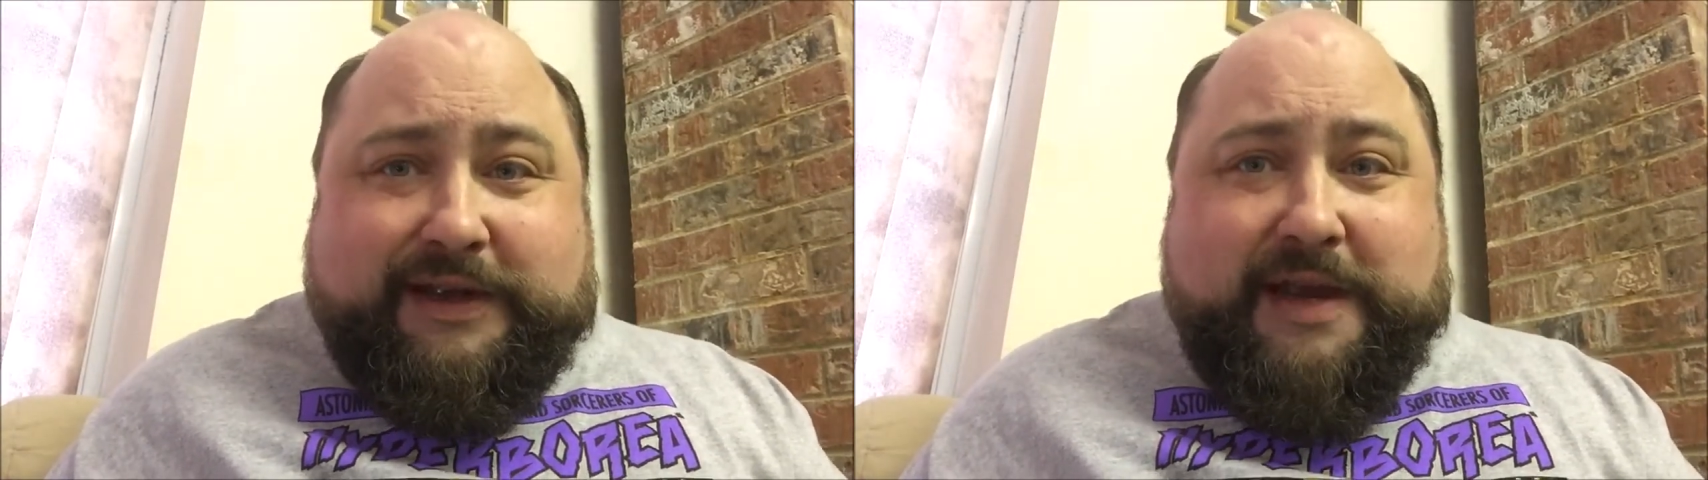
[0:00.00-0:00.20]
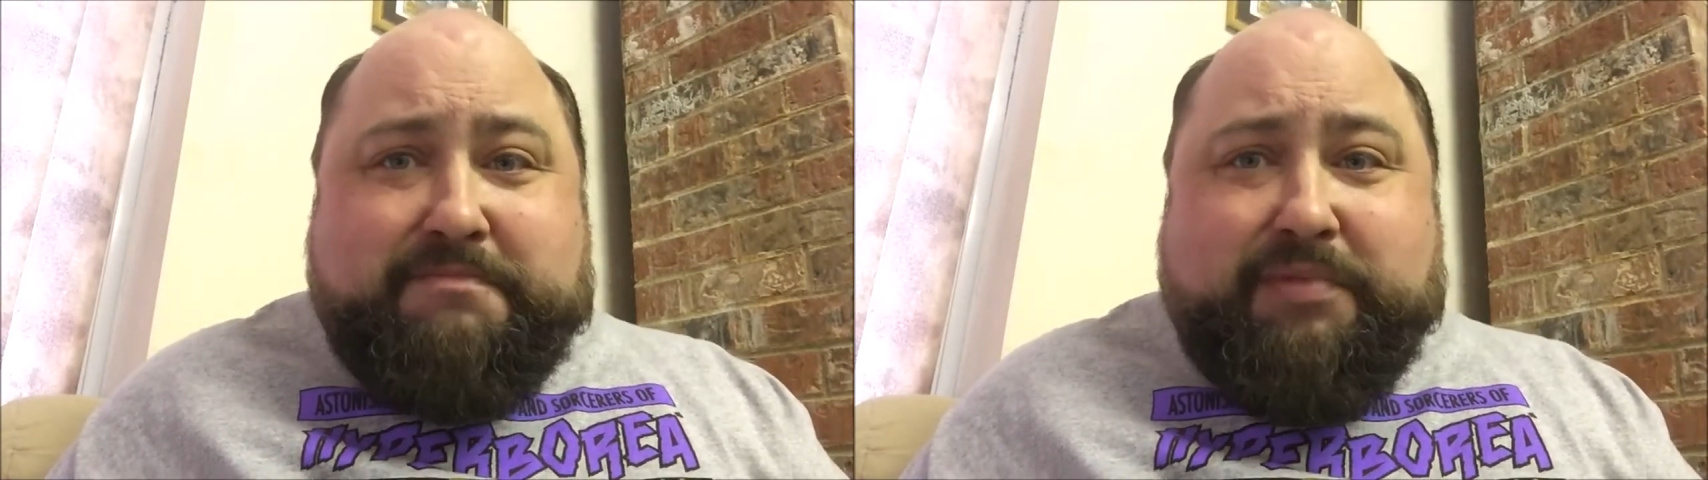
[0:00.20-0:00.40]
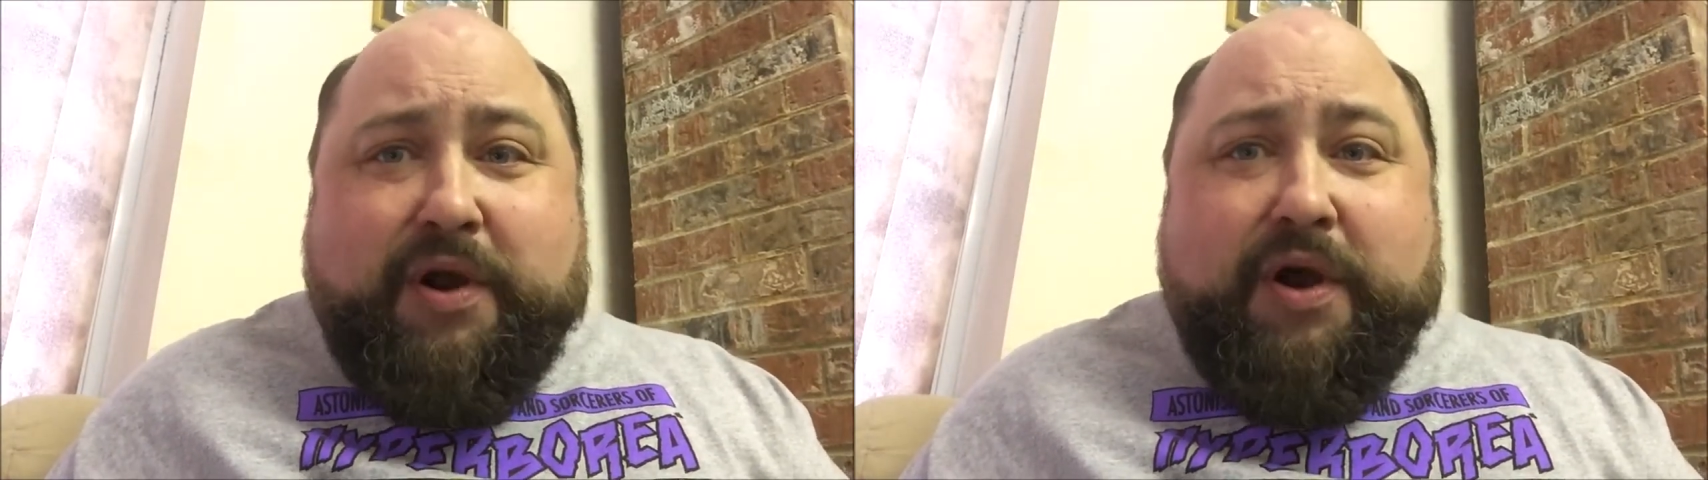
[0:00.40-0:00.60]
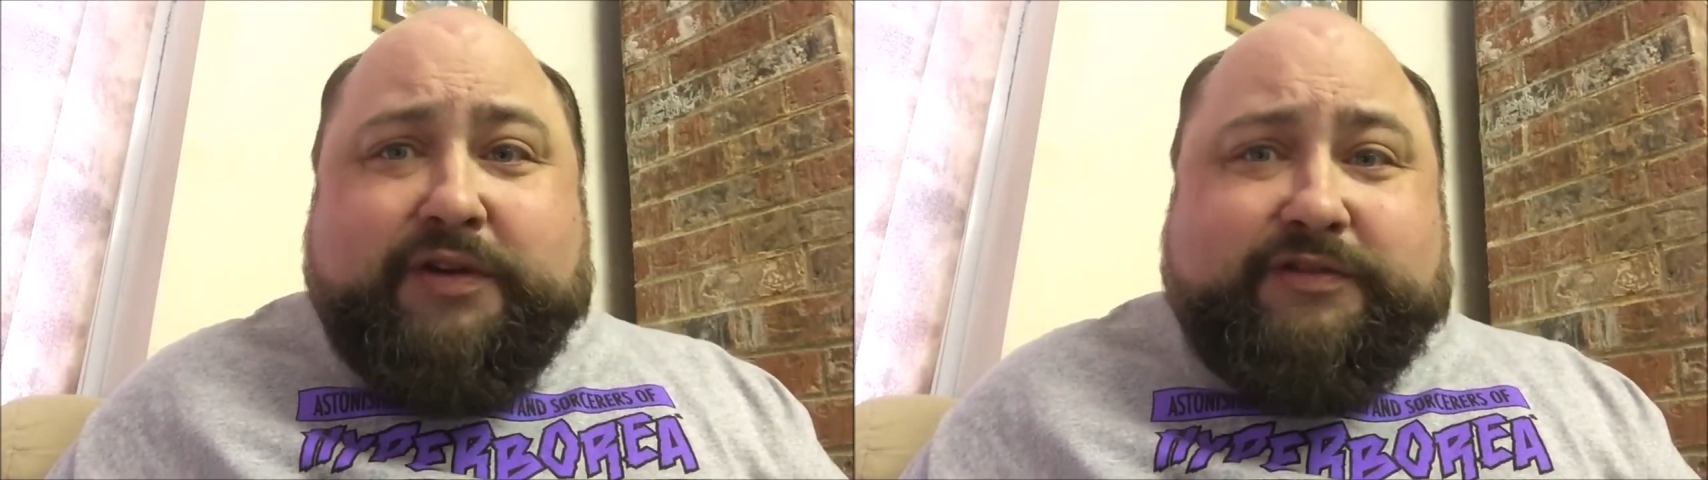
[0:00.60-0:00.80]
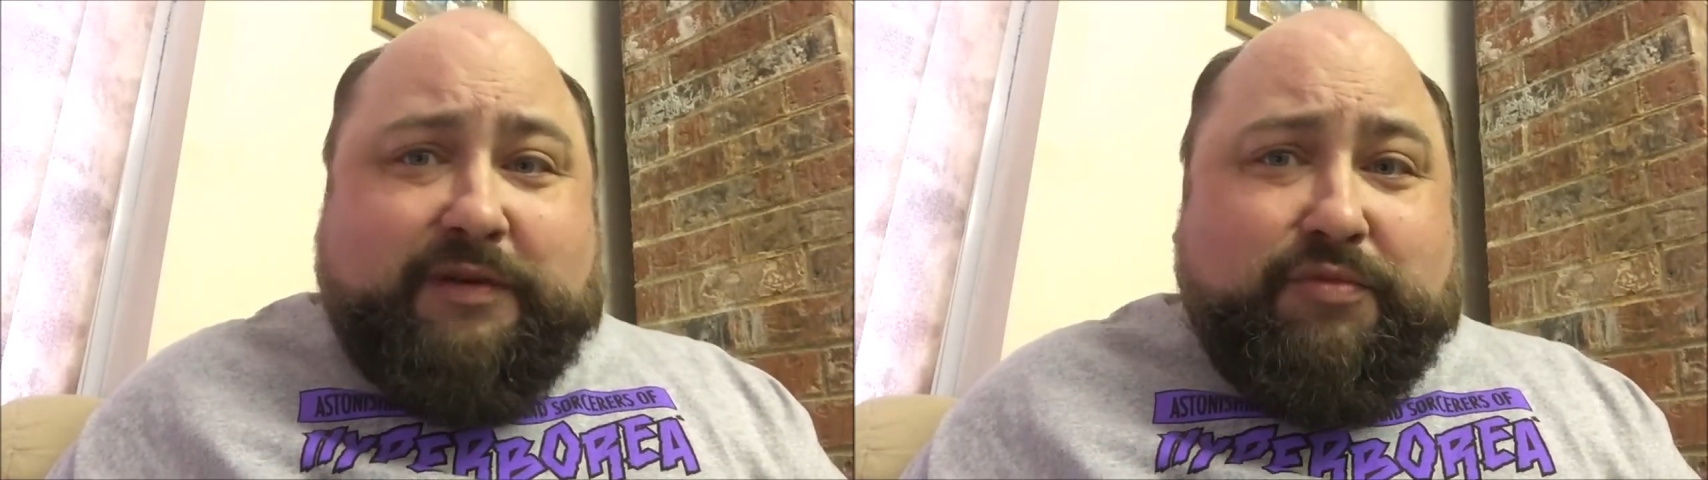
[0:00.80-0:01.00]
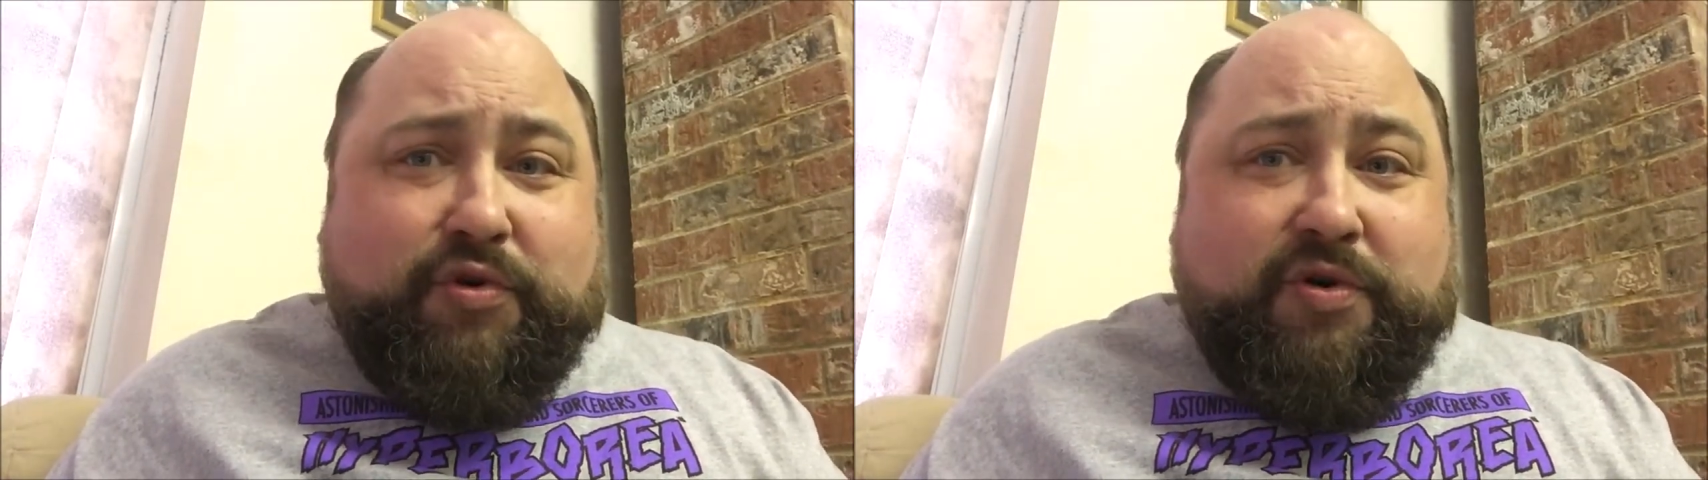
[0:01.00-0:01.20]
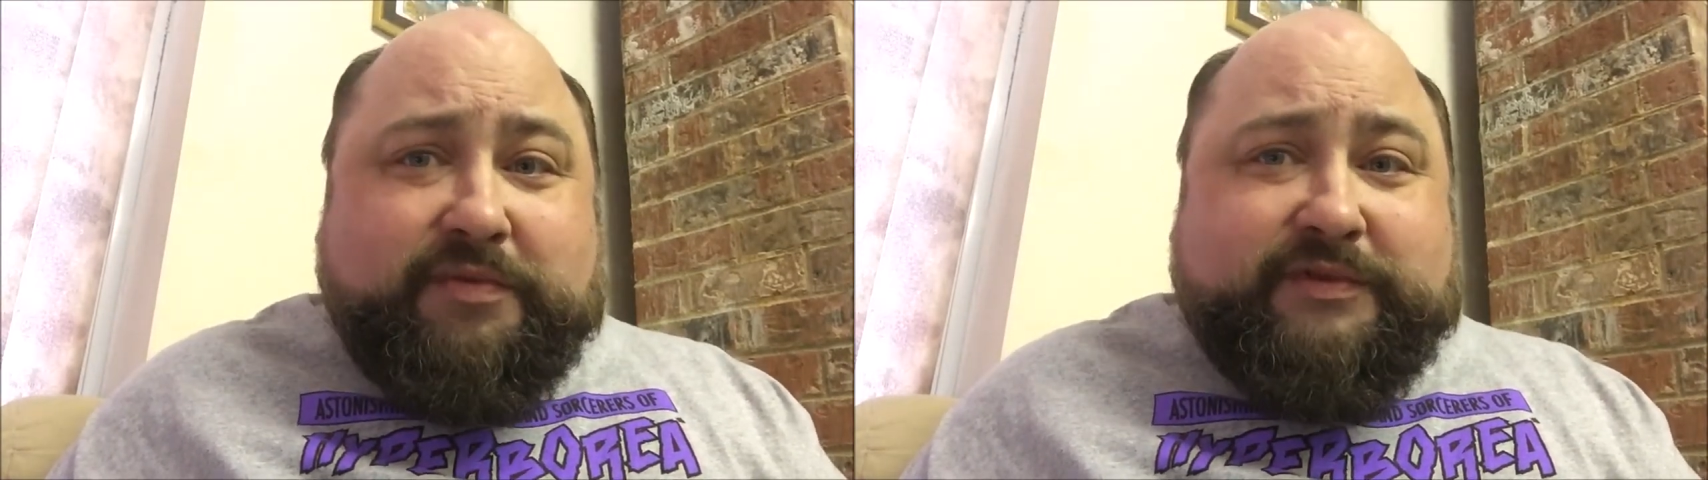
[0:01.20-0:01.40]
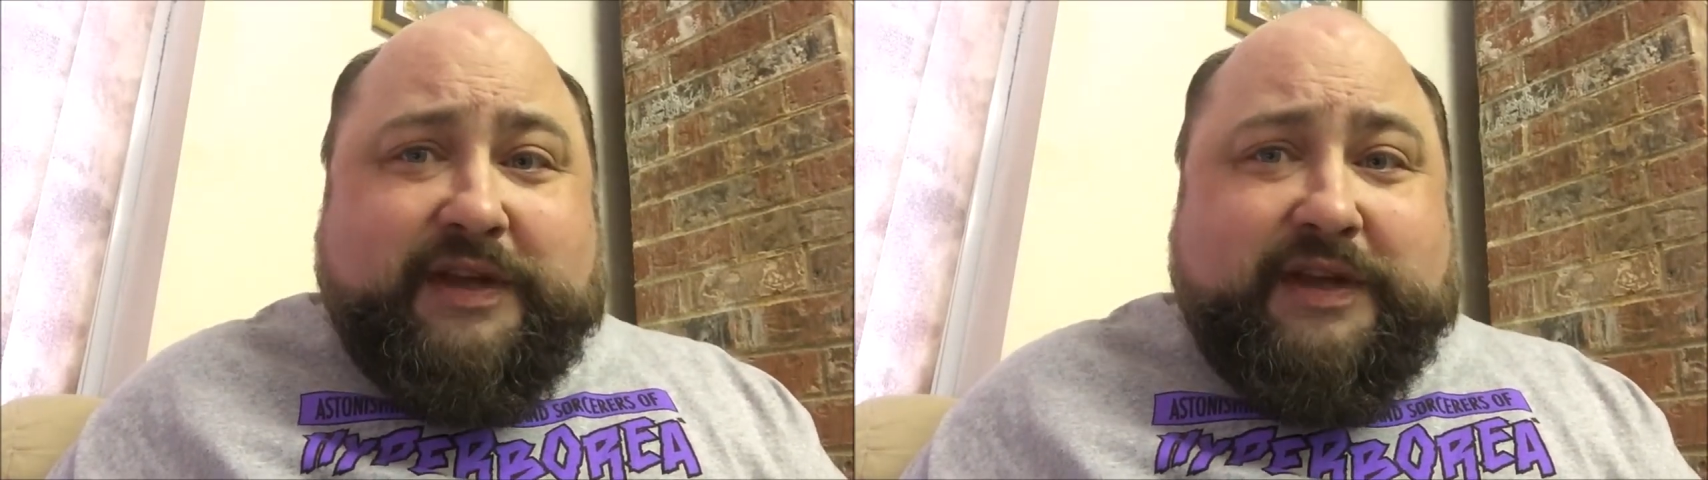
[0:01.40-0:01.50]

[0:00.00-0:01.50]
and block some rooms